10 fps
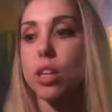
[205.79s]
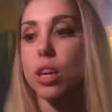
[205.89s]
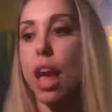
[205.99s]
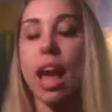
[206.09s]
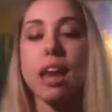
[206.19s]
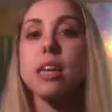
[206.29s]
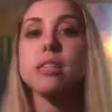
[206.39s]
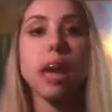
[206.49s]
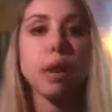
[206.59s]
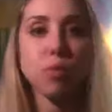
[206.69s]
any
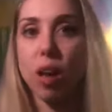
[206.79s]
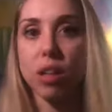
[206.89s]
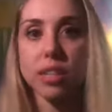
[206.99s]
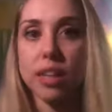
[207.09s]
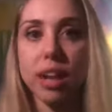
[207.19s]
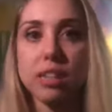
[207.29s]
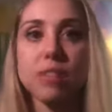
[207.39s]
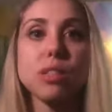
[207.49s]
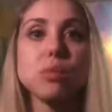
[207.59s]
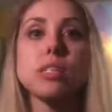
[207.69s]
type of volunteer
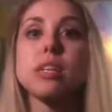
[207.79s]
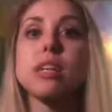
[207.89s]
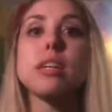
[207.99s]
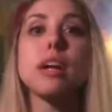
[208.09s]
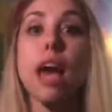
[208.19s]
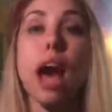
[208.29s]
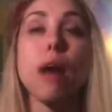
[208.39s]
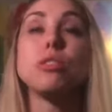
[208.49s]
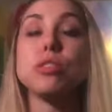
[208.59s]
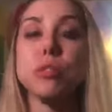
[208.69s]
activities we did, I
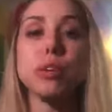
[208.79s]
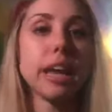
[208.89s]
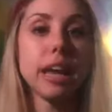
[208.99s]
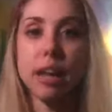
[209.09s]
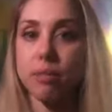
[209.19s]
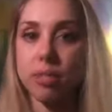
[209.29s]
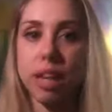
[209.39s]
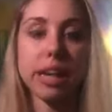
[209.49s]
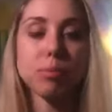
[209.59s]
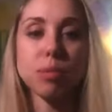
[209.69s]
was doing it and
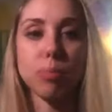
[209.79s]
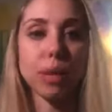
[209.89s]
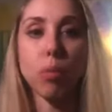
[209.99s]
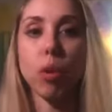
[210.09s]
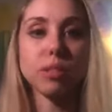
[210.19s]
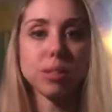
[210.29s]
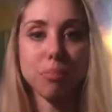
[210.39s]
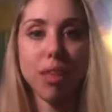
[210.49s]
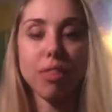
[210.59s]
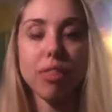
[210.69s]
setting up something once a
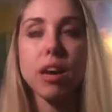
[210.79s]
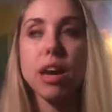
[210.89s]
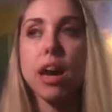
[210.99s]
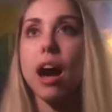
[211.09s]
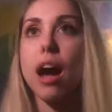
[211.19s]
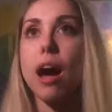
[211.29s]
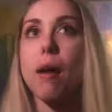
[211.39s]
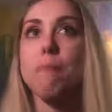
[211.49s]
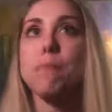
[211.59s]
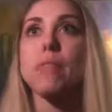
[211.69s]
month.
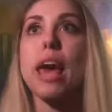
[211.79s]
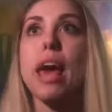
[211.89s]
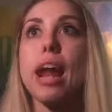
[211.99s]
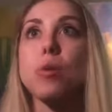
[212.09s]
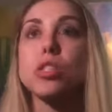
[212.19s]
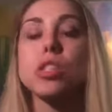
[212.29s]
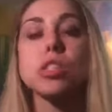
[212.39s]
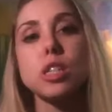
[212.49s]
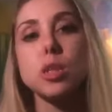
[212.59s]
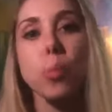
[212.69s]
And I was just
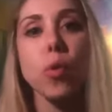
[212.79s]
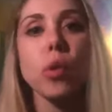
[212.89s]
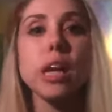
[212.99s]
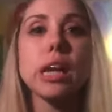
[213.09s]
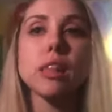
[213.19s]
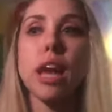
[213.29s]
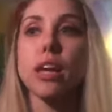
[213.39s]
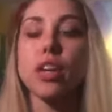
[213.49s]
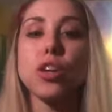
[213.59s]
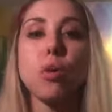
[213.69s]
exploring
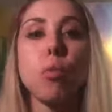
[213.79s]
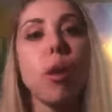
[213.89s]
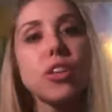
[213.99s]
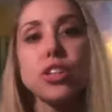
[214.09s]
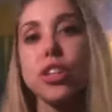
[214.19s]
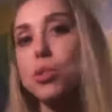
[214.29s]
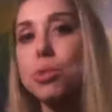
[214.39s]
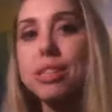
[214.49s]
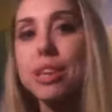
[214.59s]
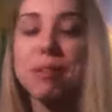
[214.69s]
what the church really
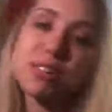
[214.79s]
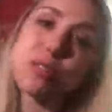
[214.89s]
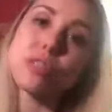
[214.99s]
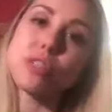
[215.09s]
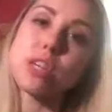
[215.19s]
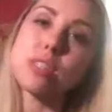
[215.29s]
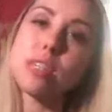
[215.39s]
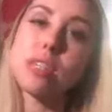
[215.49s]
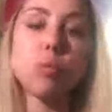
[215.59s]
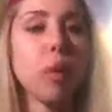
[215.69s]
said about social
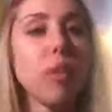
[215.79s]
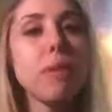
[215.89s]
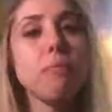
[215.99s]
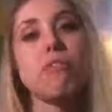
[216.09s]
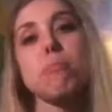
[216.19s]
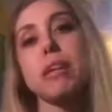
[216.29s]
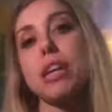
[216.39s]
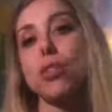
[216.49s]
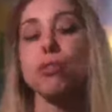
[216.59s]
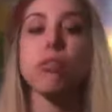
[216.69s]
justice and what that meant for me
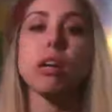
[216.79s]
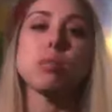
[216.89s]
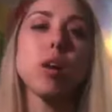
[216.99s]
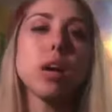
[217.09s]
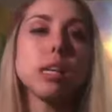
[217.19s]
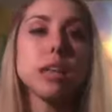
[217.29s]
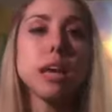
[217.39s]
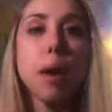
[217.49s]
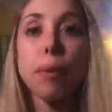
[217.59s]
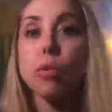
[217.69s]
and who Christ was,
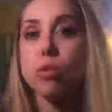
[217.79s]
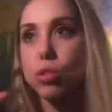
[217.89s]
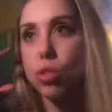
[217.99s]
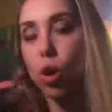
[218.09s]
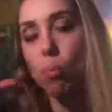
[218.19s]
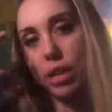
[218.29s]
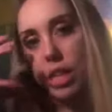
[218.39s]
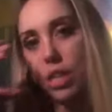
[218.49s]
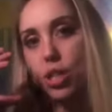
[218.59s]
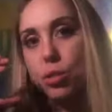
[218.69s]
but so much
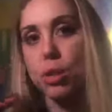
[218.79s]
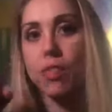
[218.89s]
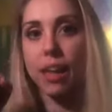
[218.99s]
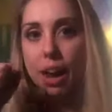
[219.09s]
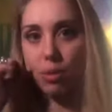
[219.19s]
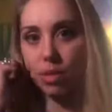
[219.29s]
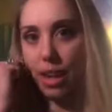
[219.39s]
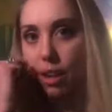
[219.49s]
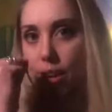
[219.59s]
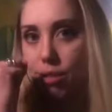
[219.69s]
into it that I was like
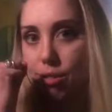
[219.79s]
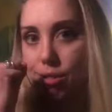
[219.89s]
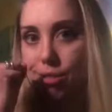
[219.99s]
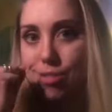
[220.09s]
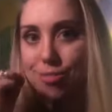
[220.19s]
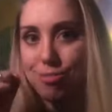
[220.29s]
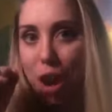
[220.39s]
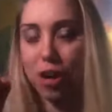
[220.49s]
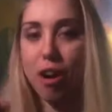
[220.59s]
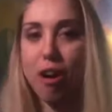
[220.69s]
rock
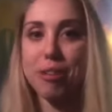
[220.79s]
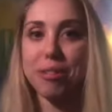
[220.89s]
hard.